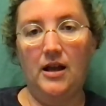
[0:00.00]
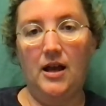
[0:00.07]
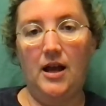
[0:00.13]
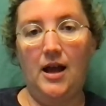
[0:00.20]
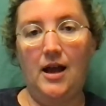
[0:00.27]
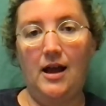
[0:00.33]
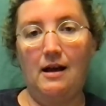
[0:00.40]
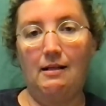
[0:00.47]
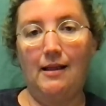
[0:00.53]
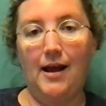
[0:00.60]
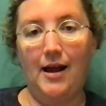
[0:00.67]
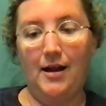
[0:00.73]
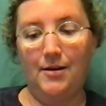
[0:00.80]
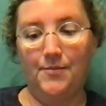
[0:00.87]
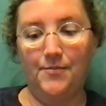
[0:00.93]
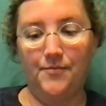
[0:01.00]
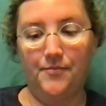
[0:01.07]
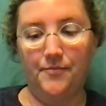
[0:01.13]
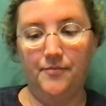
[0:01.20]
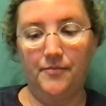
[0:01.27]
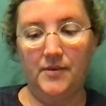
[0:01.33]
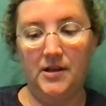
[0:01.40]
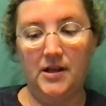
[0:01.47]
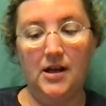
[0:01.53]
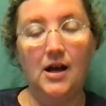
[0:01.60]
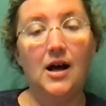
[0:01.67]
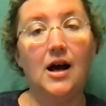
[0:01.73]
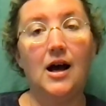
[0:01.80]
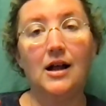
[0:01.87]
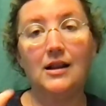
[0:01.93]
ALA.
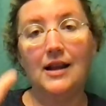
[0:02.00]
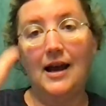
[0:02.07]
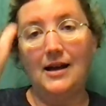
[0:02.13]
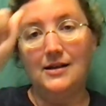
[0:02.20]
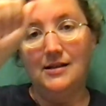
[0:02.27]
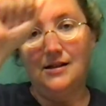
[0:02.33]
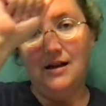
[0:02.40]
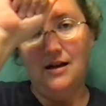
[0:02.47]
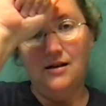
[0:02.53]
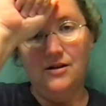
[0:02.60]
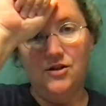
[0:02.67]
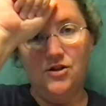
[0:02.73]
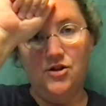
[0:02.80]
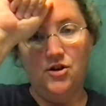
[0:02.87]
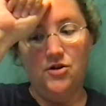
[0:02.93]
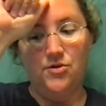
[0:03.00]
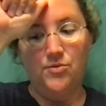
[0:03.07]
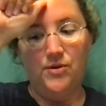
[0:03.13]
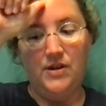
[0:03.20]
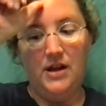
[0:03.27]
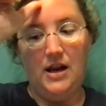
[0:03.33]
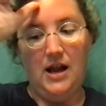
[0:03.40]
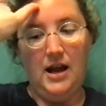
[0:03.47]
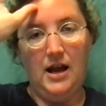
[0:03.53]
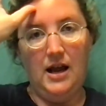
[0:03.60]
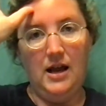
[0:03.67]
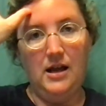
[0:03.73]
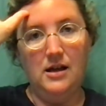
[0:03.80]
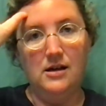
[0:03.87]
Alaska starts with an A